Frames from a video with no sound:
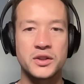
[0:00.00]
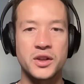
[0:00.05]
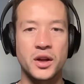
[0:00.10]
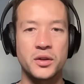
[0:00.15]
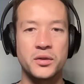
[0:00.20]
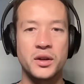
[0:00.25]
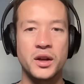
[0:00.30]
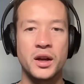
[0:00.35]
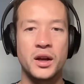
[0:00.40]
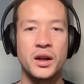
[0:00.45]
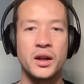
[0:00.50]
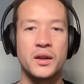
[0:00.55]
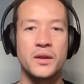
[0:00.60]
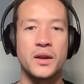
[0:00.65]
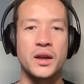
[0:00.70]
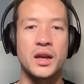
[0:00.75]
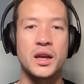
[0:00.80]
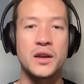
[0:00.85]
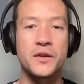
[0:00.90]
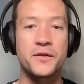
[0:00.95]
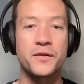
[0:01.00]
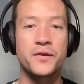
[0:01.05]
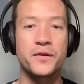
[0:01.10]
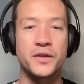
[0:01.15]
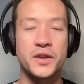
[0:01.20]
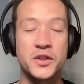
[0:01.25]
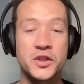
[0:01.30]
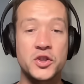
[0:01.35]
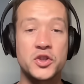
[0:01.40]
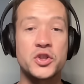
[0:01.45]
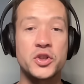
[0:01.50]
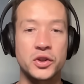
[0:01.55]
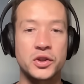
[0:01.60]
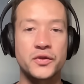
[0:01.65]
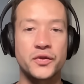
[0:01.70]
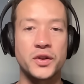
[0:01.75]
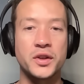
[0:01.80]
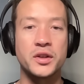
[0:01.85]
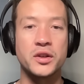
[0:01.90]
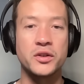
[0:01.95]
So if this is
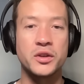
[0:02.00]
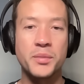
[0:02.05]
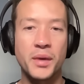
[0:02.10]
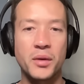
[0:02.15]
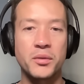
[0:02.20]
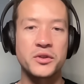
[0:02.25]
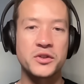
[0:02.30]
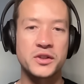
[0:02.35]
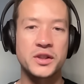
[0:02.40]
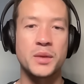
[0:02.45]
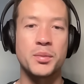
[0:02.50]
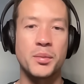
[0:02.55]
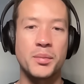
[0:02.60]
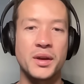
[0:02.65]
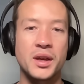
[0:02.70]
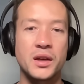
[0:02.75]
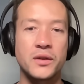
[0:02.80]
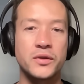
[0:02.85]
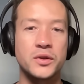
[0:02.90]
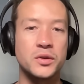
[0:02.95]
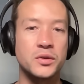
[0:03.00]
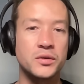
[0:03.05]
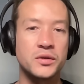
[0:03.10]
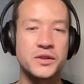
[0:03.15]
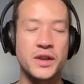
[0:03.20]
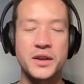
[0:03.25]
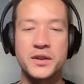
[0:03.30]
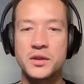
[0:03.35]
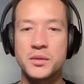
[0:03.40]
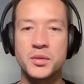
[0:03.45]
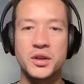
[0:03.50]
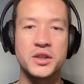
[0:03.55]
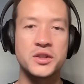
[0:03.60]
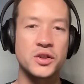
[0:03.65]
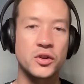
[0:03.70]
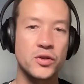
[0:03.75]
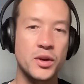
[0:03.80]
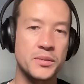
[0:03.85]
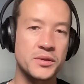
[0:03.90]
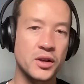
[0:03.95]
just for you, you might want to skip a bit. If you sent the money
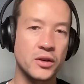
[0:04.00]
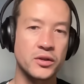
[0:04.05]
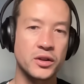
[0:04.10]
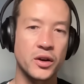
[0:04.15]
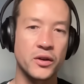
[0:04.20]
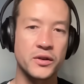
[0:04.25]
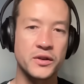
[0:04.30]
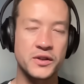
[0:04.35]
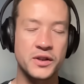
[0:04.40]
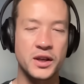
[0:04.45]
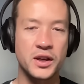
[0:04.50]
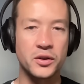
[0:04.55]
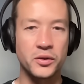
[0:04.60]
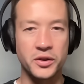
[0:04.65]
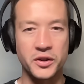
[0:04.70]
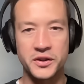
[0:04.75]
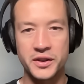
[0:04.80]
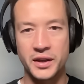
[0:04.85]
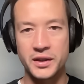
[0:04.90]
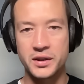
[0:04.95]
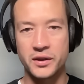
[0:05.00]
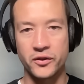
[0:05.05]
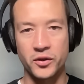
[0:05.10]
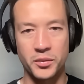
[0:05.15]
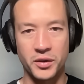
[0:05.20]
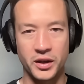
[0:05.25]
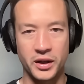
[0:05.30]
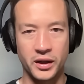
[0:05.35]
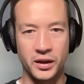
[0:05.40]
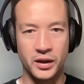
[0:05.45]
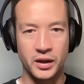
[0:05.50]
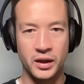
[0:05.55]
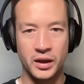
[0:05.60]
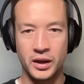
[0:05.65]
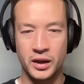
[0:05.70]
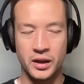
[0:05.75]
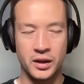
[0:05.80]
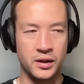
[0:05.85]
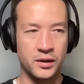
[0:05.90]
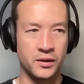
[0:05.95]
to cryptocurrency or you sent it from an
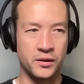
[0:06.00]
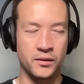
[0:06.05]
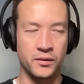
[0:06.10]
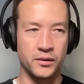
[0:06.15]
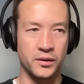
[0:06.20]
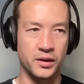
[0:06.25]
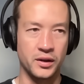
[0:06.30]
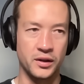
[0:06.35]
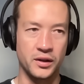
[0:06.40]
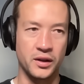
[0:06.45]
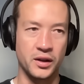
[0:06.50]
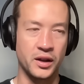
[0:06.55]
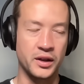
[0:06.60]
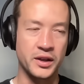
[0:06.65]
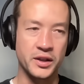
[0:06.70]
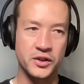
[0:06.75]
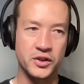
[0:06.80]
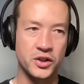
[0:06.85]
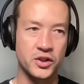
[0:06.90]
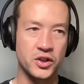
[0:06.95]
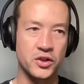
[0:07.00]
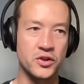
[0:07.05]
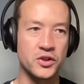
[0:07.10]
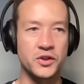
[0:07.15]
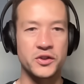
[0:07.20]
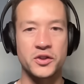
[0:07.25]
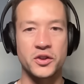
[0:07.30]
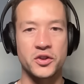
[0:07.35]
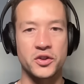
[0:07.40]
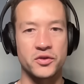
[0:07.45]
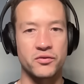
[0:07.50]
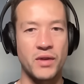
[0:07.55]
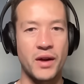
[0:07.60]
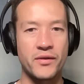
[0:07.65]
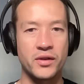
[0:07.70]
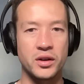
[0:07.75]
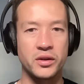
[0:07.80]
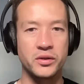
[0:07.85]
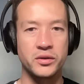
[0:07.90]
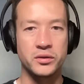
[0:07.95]
institution such as
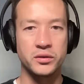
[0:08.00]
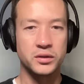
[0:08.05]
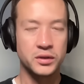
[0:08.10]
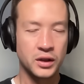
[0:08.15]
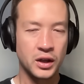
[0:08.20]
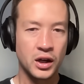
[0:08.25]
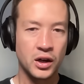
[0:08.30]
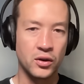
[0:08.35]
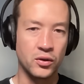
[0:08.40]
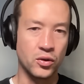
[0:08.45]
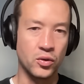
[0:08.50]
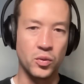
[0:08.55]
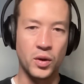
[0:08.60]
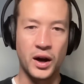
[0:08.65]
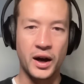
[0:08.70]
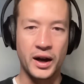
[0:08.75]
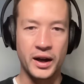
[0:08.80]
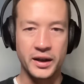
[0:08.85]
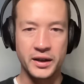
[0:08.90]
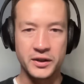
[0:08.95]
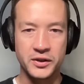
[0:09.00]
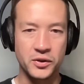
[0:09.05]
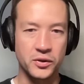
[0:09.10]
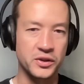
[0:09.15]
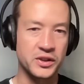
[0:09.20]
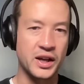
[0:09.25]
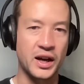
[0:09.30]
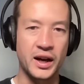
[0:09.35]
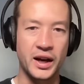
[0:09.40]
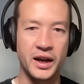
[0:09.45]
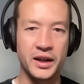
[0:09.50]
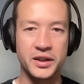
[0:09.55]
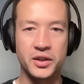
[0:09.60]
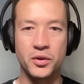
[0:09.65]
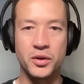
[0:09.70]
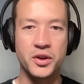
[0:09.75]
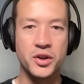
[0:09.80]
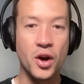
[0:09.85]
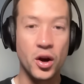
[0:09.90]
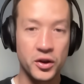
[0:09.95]
Revolut or Wise or Tide,
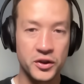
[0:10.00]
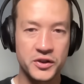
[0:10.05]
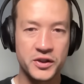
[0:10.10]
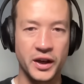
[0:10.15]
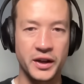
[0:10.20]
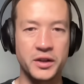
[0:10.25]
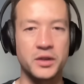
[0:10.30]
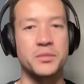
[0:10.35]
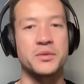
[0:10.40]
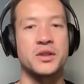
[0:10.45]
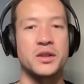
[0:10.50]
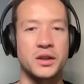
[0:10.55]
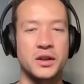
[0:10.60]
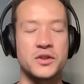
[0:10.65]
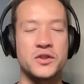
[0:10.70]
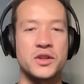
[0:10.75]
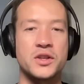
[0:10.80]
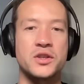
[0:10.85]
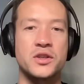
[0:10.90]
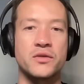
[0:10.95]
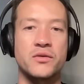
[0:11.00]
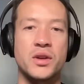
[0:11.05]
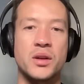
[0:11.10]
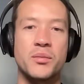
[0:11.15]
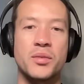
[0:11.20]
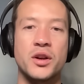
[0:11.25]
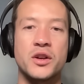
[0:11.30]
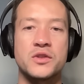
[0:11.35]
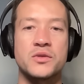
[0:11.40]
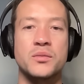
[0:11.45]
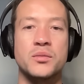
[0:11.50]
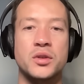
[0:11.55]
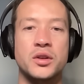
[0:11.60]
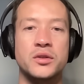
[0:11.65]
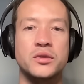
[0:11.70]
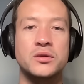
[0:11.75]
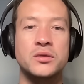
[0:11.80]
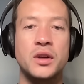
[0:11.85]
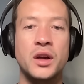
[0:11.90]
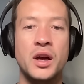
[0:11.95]
who are not signed up to the contingent reimbursement
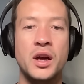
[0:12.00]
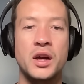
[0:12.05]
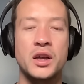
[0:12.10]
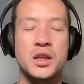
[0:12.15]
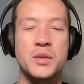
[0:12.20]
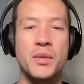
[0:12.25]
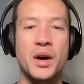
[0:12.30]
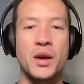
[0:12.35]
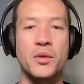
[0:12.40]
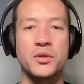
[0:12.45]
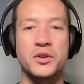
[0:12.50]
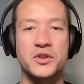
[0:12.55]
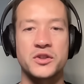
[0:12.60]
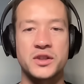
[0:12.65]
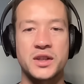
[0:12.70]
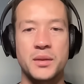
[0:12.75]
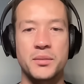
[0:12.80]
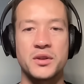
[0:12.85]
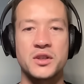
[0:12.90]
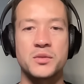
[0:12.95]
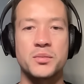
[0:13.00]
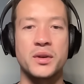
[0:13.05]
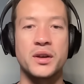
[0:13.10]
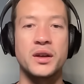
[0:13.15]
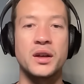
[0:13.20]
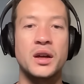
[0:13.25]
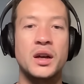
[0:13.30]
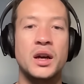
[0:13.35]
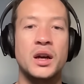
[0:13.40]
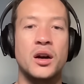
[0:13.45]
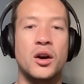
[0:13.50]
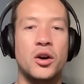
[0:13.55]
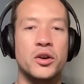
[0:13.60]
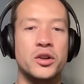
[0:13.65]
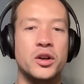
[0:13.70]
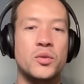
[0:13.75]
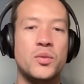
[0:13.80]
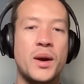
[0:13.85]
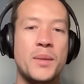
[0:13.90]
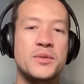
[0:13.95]
model, you might want to skip this bit.
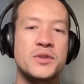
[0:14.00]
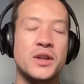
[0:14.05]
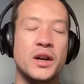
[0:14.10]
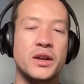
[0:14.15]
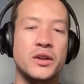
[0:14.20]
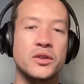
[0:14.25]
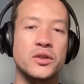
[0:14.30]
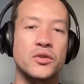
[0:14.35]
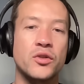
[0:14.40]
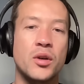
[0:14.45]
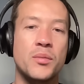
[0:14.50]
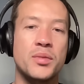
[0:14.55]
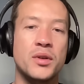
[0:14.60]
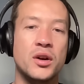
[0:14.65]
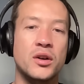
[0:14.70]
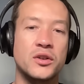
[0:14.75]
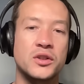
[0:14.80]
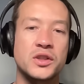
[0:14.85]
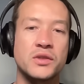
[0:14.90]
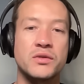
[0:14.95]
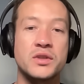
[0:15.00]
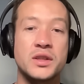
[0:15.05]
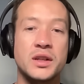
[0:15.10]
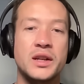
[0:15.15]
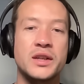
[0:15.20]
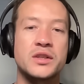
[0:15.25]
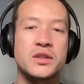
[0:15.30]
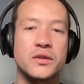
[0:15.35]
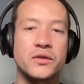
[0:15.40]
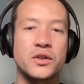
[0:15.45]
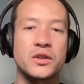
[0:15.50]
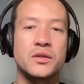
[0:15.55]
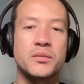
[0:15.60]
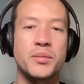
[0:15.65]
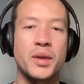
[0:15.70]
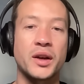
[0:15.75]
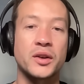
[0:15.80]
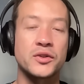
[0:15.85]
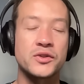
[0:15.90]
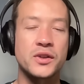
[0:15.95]
On our website, under our blogs, there is a list of
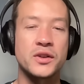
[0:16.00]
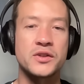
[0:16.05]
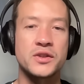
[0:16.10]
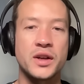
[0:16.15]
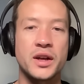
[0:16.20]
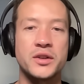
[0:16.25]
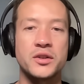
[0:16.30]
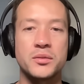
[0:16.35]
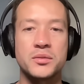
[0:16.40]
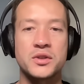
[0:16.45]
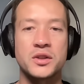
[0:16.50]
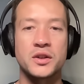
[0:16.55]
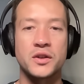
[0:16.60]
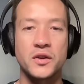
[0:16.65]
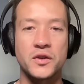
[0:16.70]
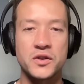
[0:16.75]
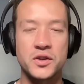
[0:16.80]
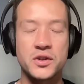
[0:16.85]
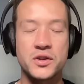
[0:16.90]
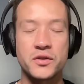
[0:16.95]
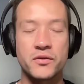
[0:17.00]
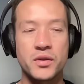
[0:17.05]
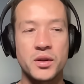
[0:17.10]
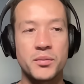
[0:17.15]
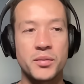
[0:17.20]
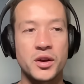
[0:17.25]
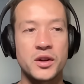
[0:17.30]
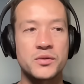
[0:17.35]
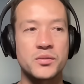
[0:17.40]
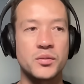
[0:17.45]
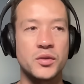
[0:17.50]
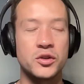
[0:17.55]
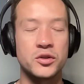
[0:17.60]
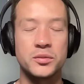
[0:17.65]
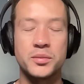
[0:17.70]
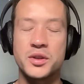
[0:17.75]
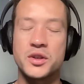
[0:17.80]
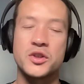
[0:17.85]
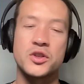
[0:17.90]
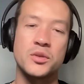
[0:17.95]
banks that are signed up to the contingent reimbursement
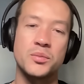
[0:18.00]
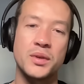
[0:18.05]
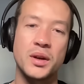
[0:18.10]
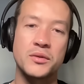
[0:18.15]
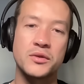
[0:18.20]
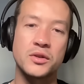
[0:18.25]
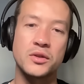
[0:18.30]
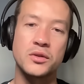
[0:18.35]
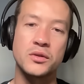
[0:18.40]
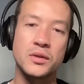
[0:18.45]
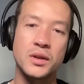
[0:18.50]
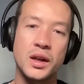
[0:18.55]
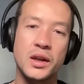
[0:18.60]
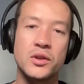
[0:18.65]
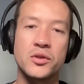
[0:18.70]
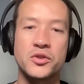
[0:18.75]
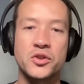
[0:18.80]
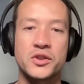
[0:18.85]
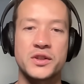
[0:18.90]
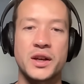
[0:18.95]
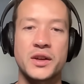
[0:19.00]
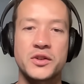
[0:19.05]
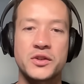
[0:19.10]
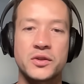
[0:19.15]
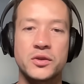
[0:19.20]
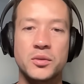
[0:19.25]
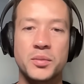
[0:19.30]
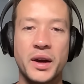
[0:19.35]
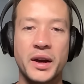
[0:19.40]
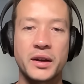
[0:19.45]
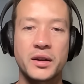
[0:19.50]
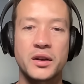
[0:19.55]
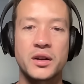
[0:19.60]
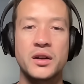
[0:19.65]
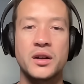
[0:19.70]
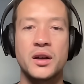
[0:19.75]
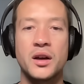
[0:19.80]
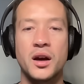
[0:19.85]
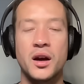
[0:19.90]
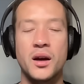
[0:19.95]
model, but you should be able to Google it or just ask your bank.
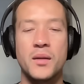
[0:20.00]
